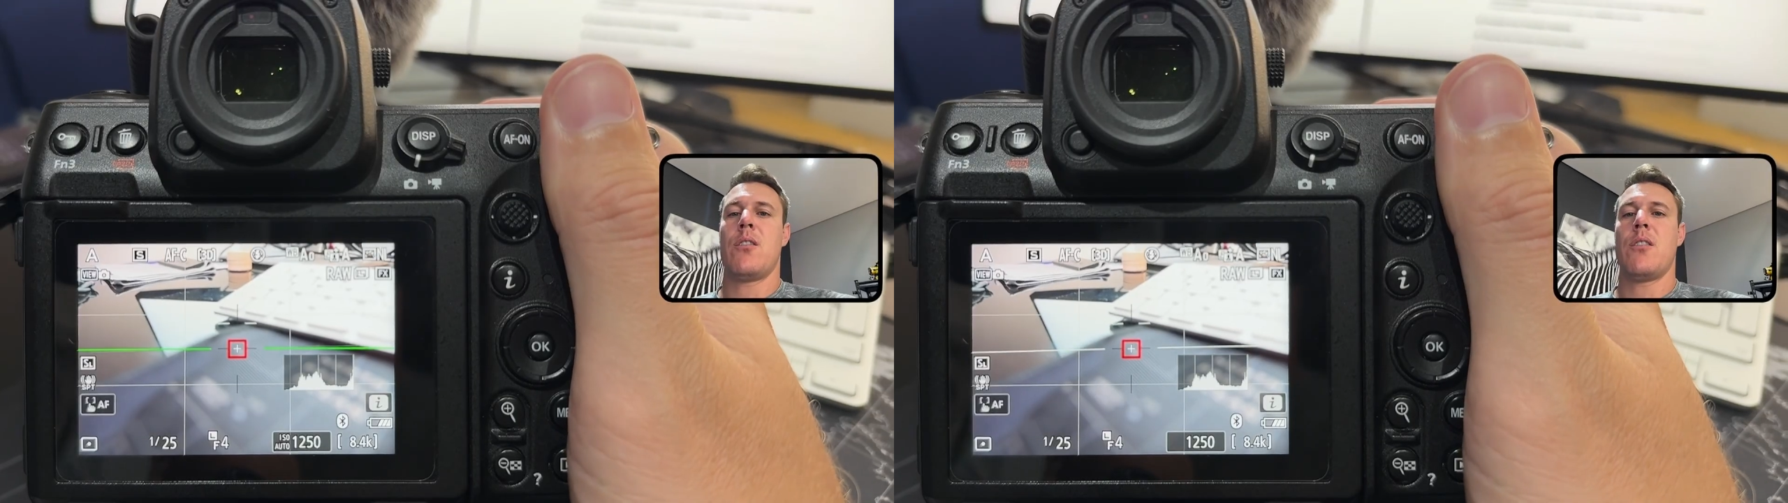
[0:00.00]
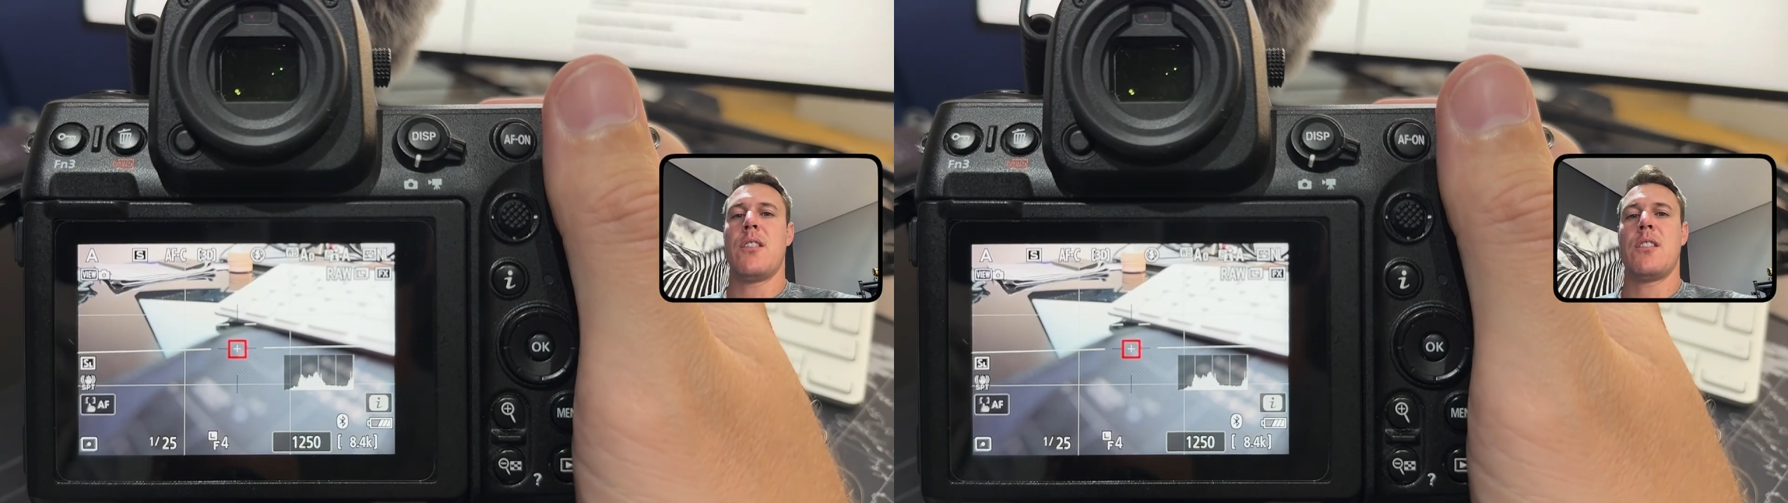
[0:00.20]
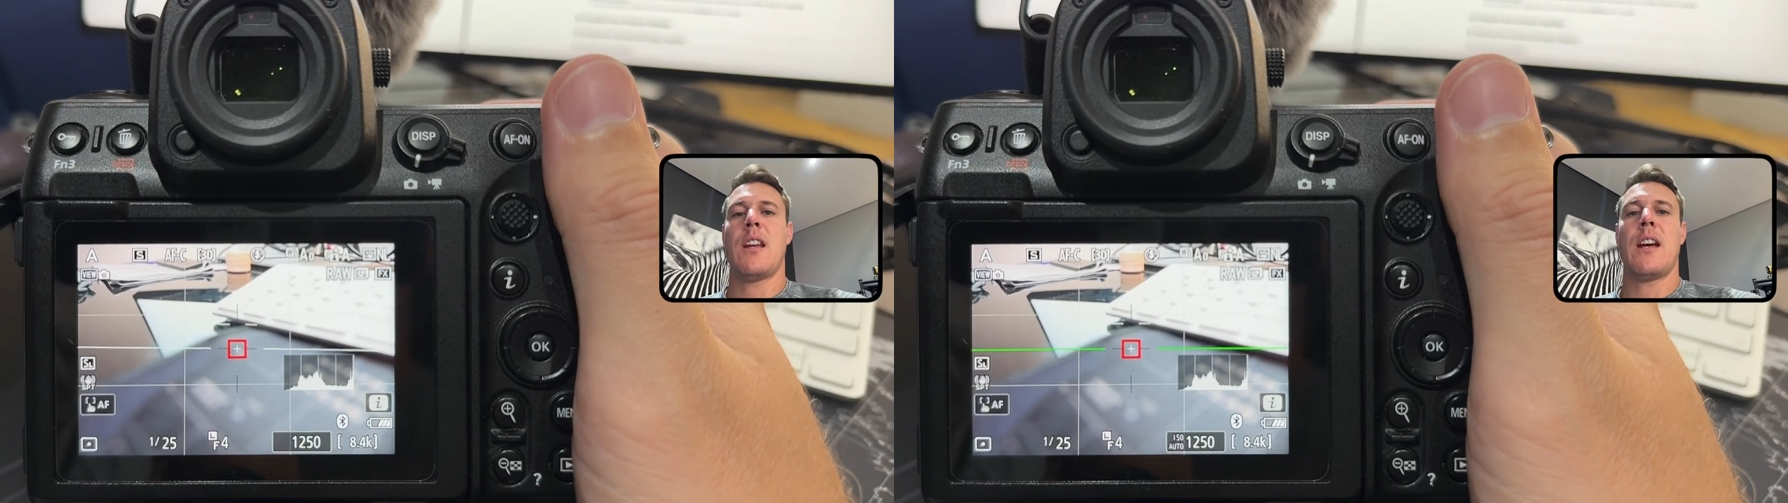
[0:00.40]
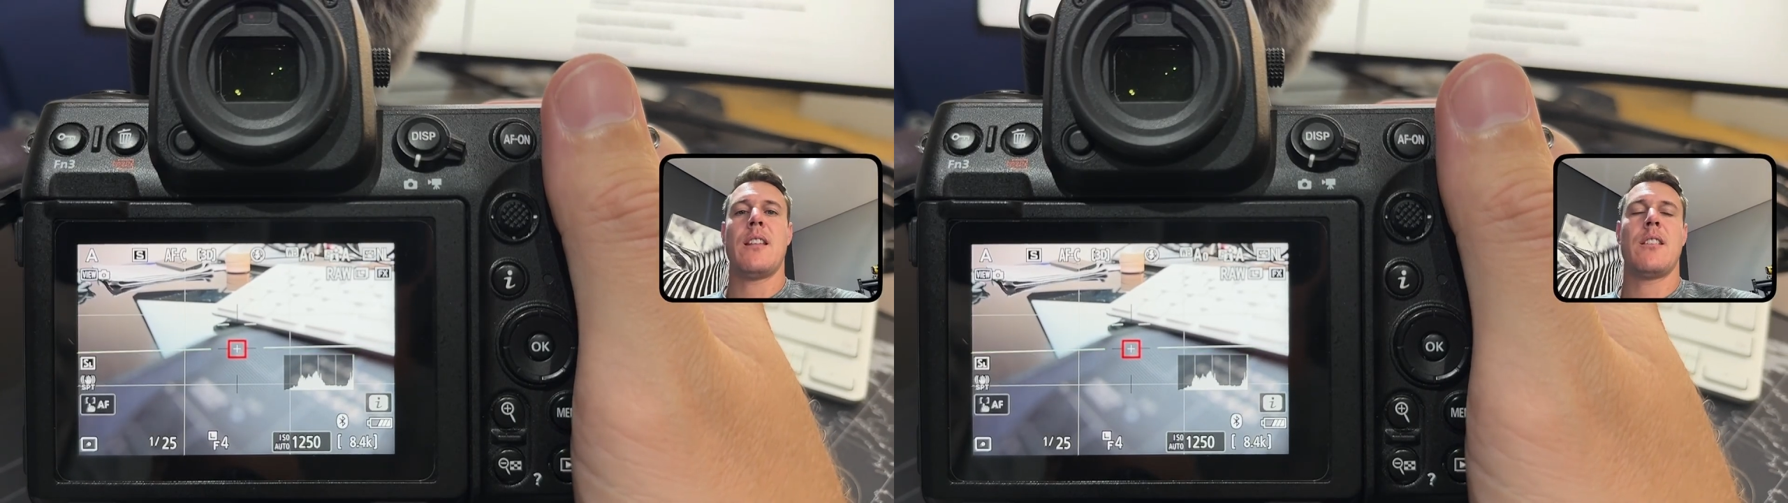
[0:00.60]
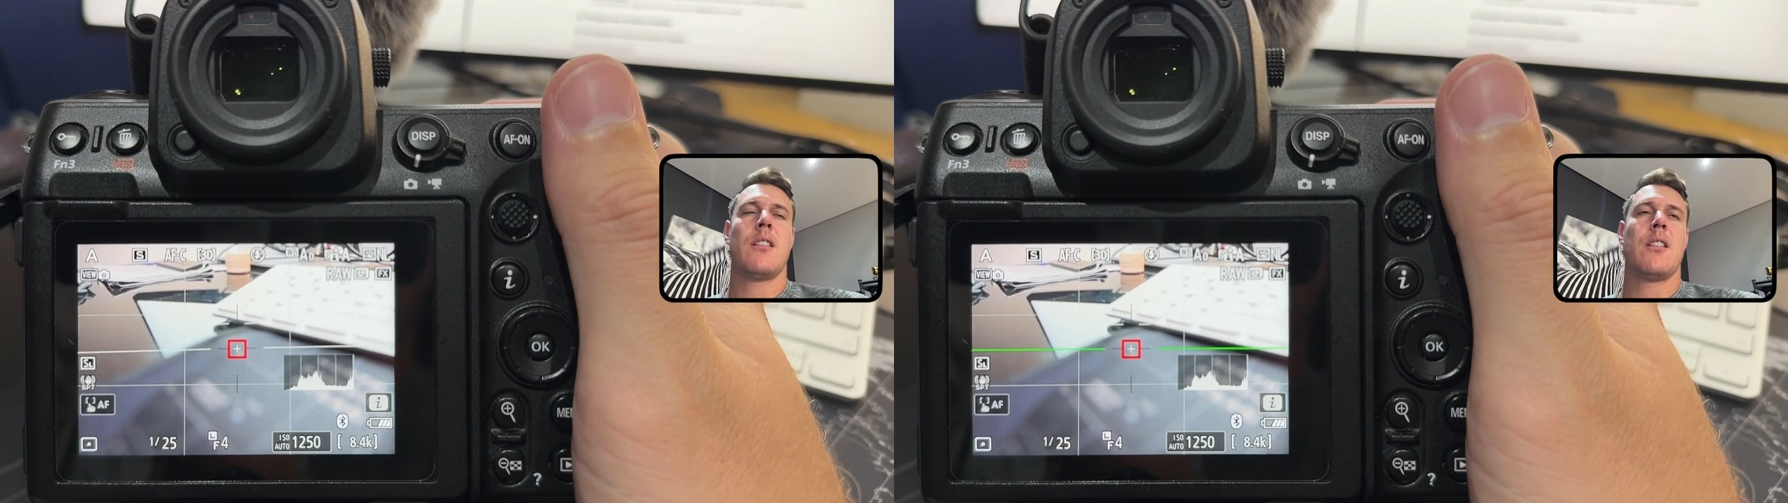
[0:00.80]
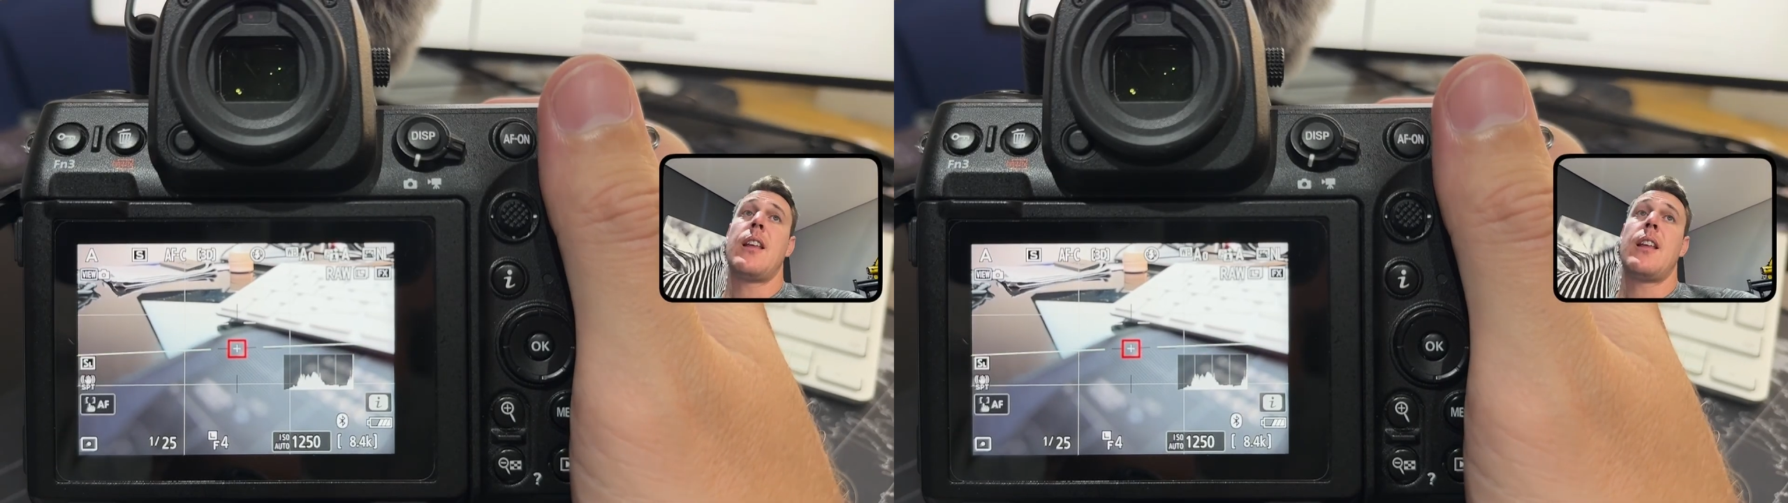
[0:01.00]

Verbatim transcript: on the Z8.